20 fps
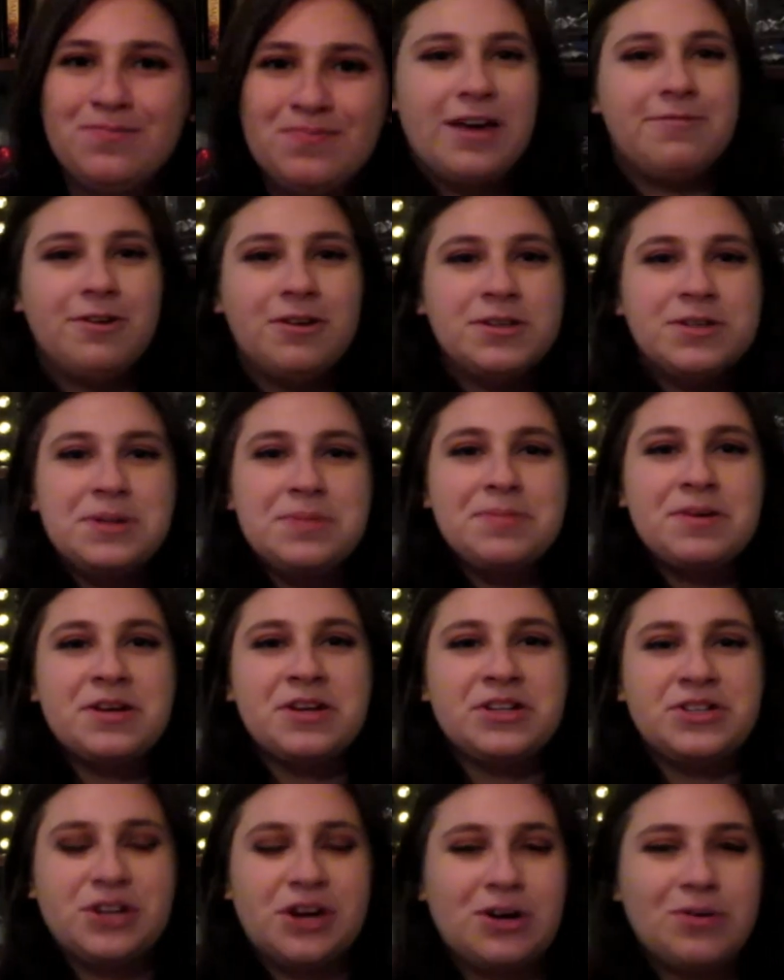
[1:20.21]
First I'm going
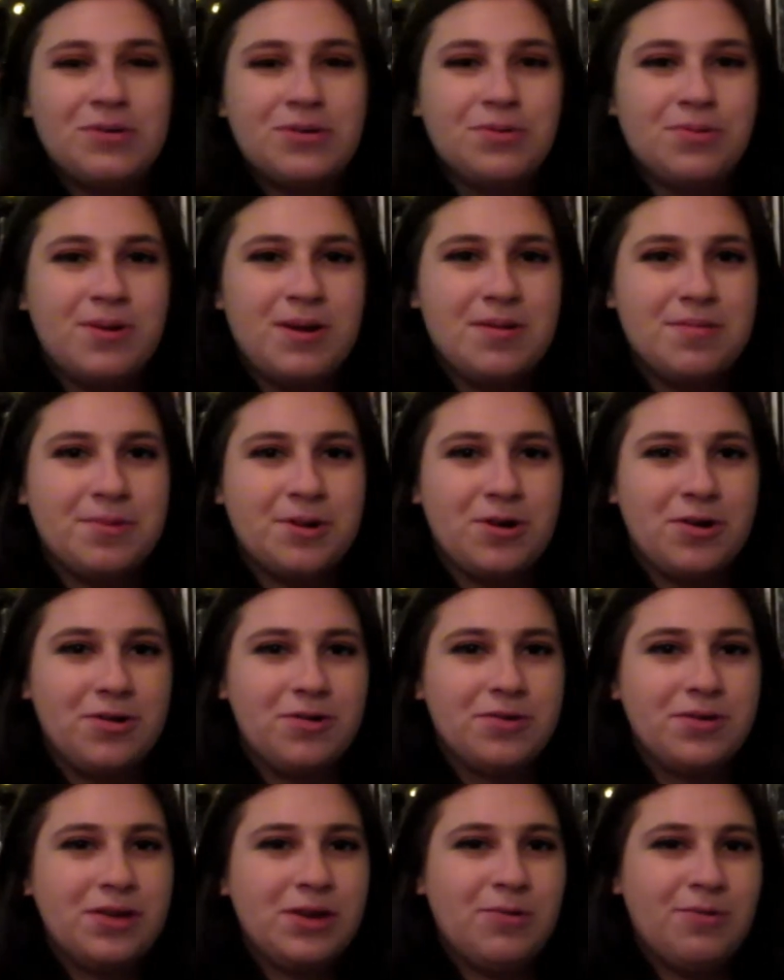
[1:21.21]
to start with what I'm
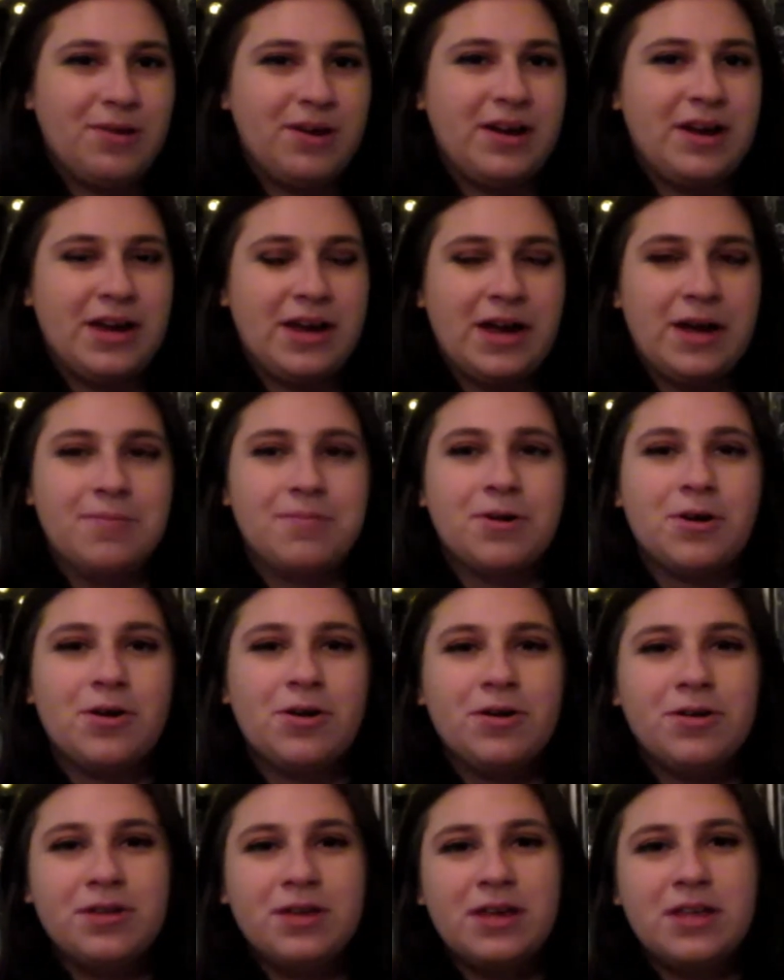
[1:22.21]
currently reading. I'm
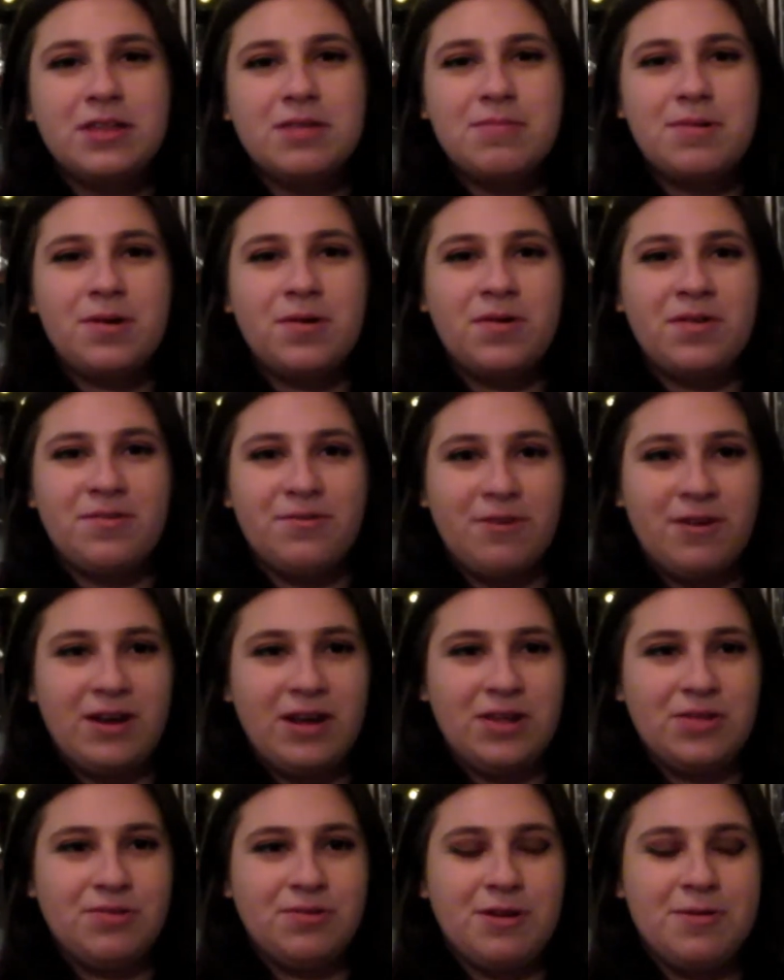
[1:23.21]
currently in the middle of
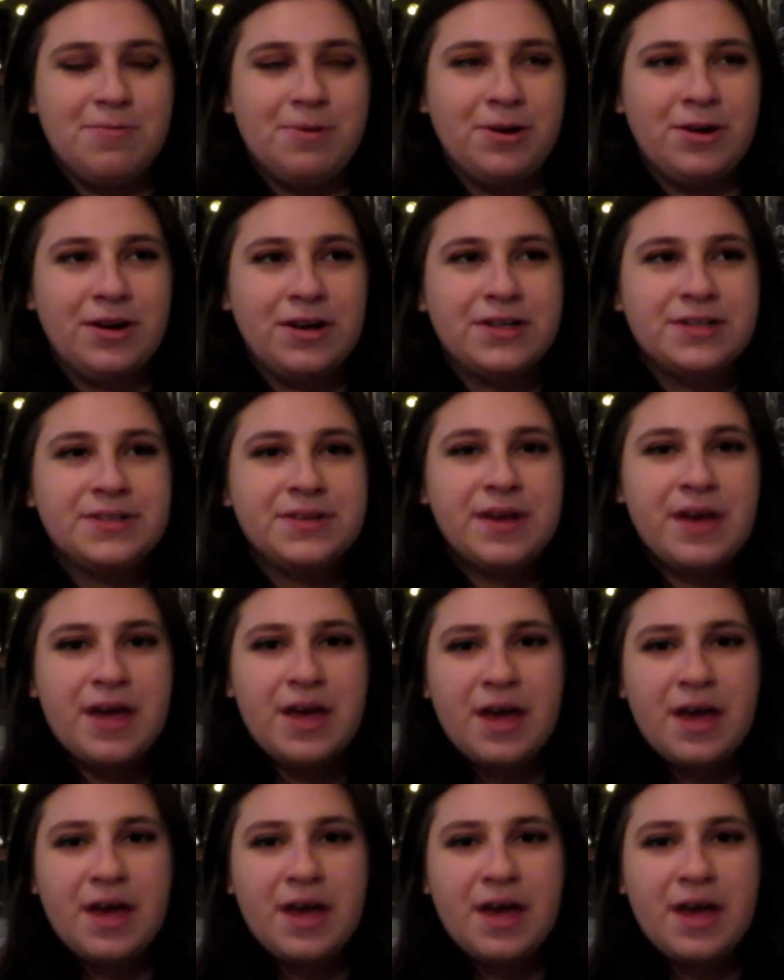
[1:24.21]
reading 3 books.